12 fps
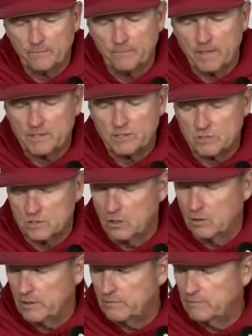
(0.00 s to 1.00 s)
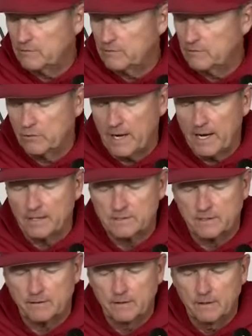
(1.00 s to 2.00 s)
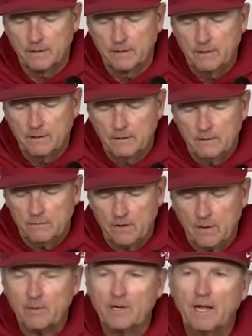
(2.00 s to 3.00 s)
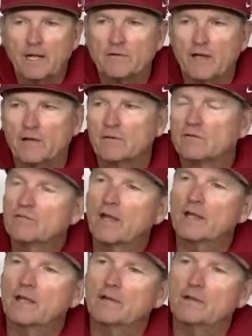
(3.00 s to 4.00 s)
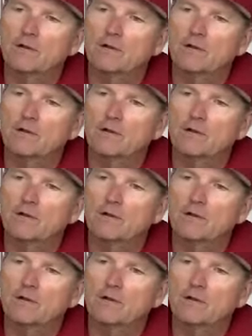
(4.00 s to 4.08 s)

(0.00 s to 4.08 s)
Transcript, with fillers: bases loaded, two outs, and Robert lines out to second.